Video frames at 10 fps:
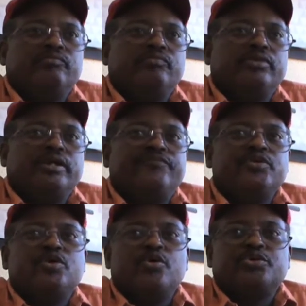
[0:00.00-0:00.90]
If you
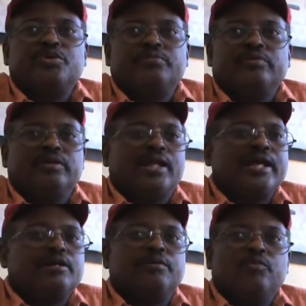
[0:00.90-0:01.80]
go to
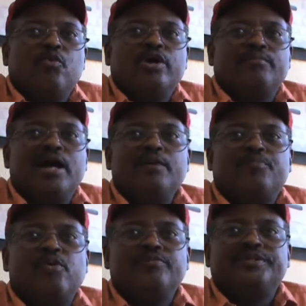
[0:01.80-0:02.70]
one of my
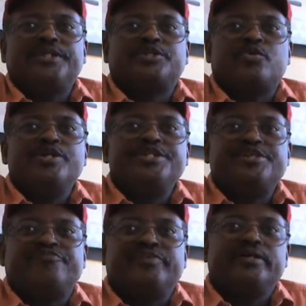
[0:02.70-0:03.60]
appointments, they squeeze
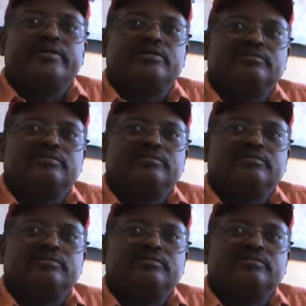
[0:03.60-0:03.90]
your finger.